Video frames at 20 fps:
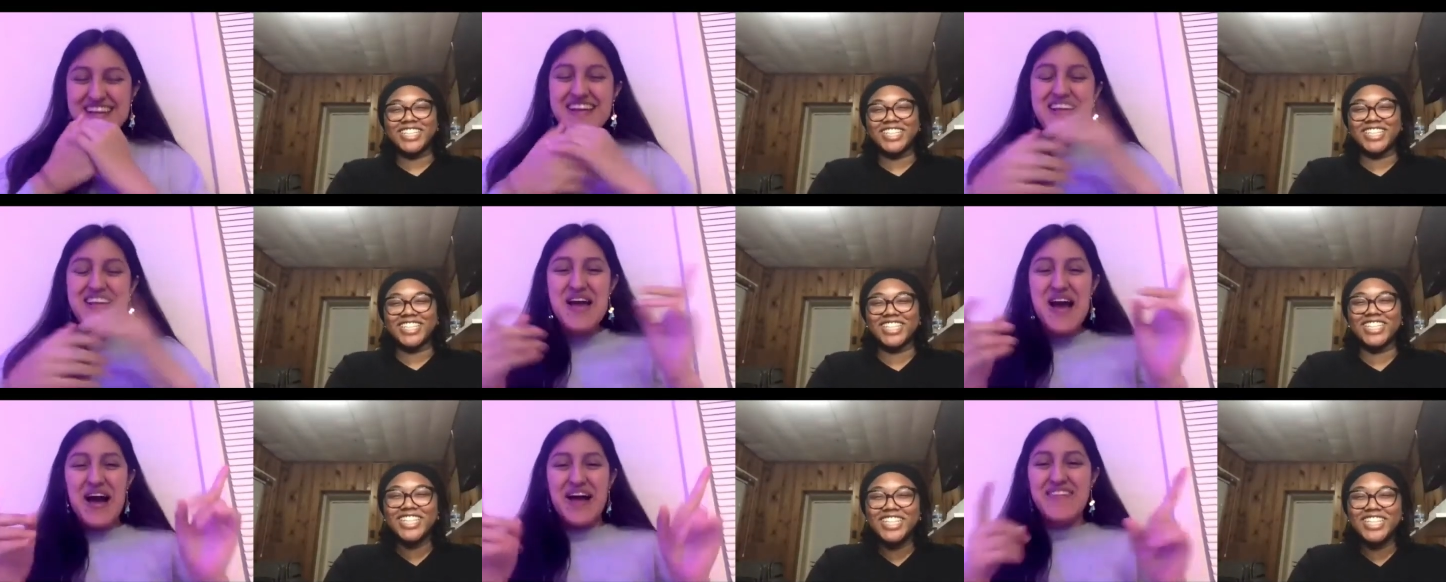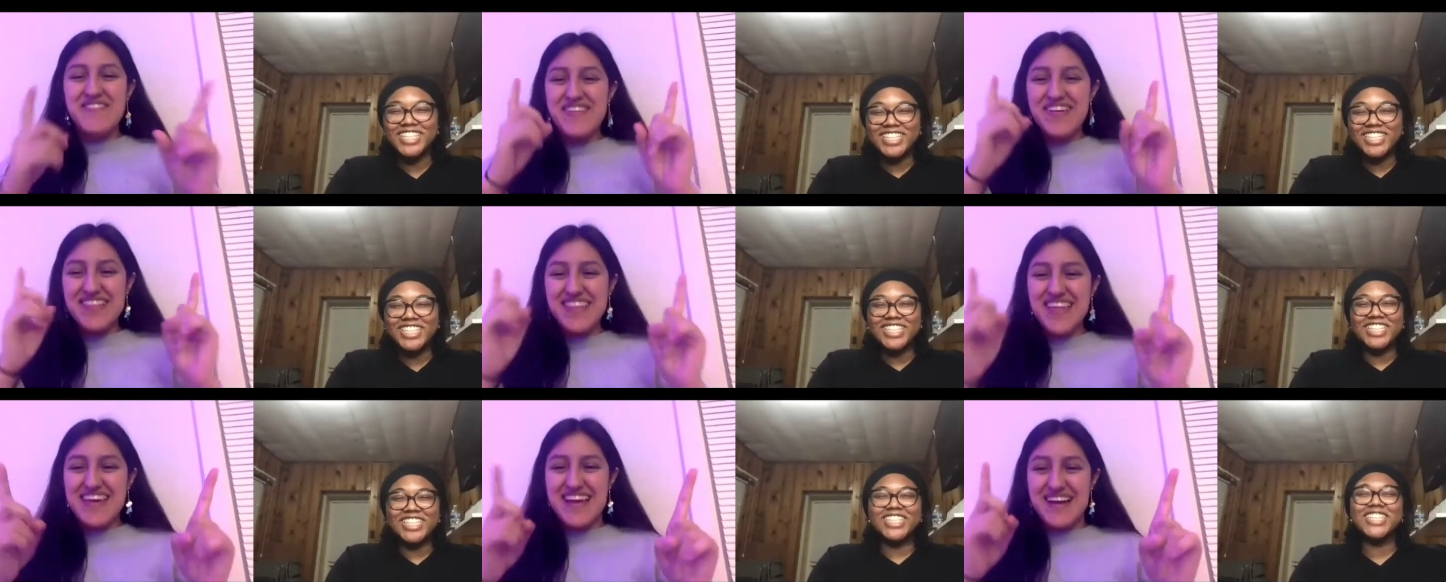Speaker 1: I feel
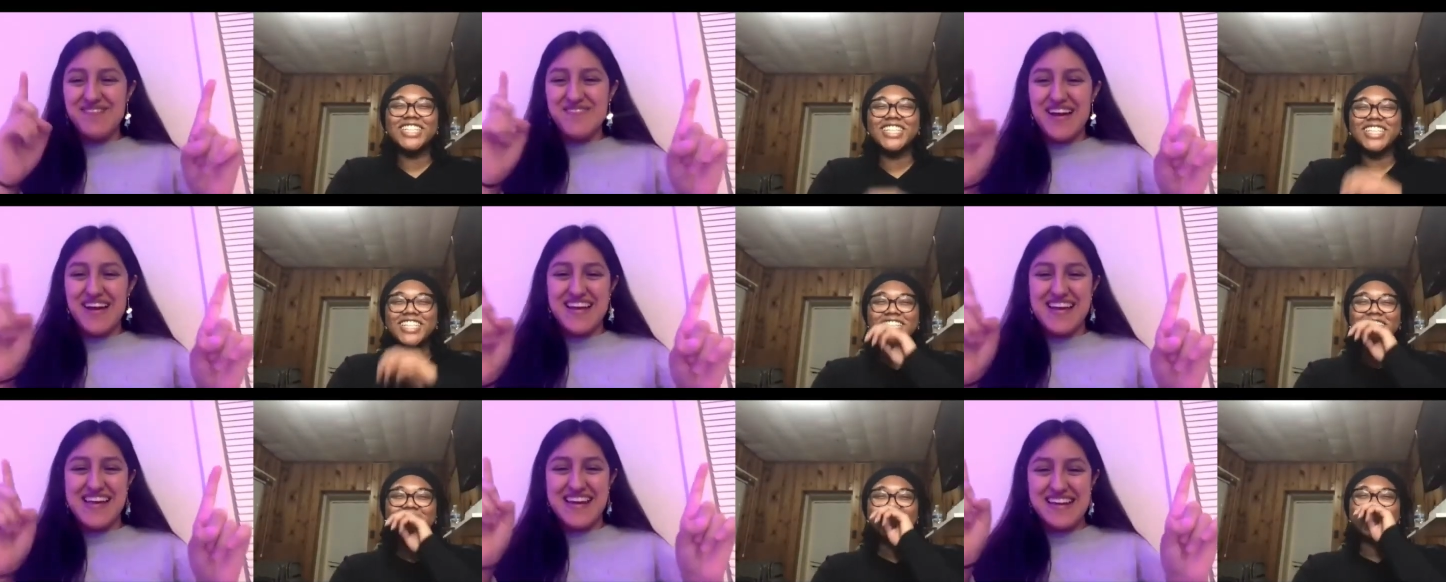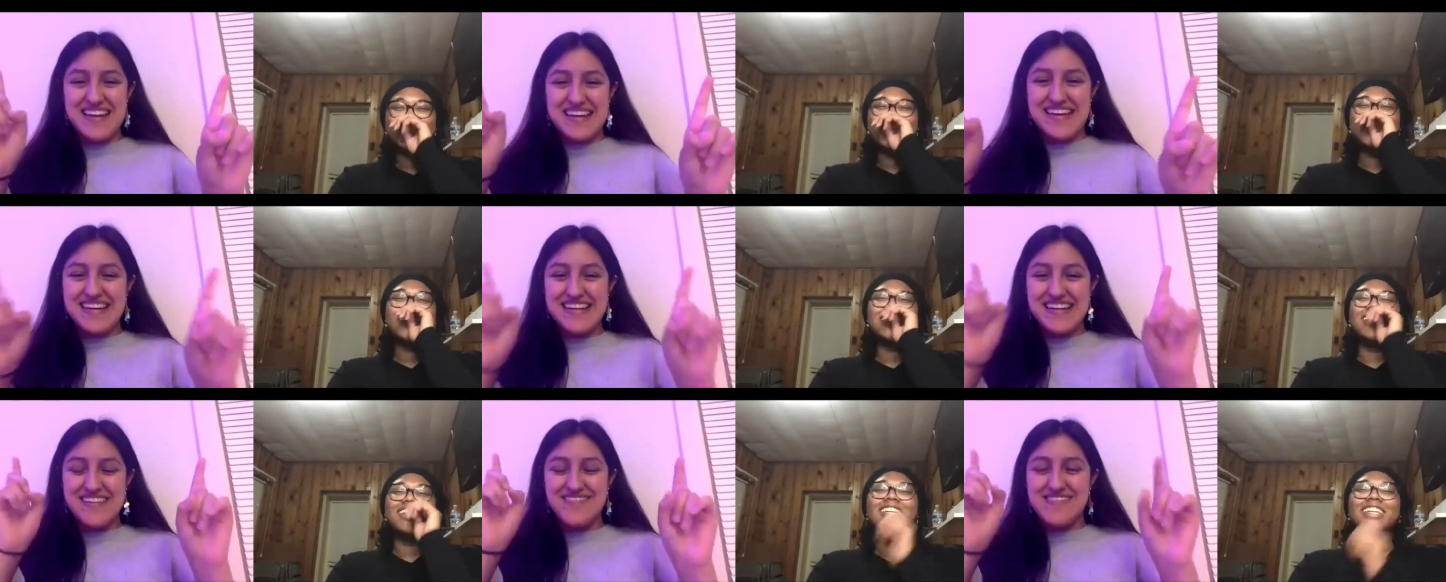like I'm not getting any
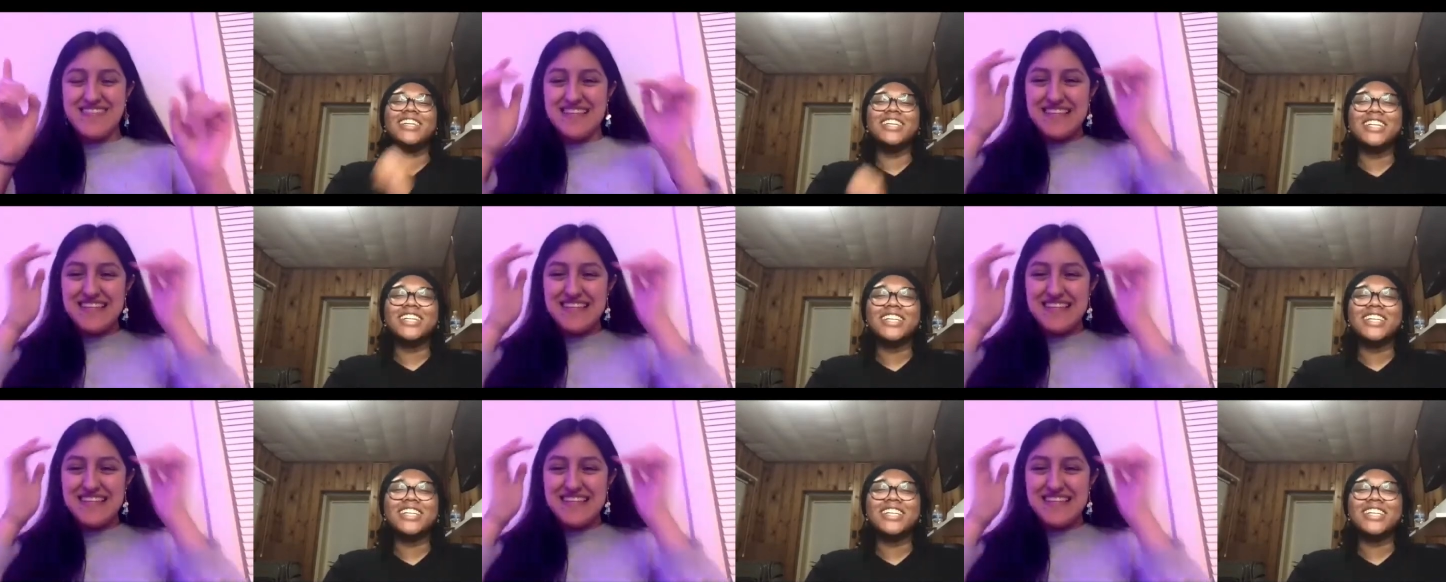of these.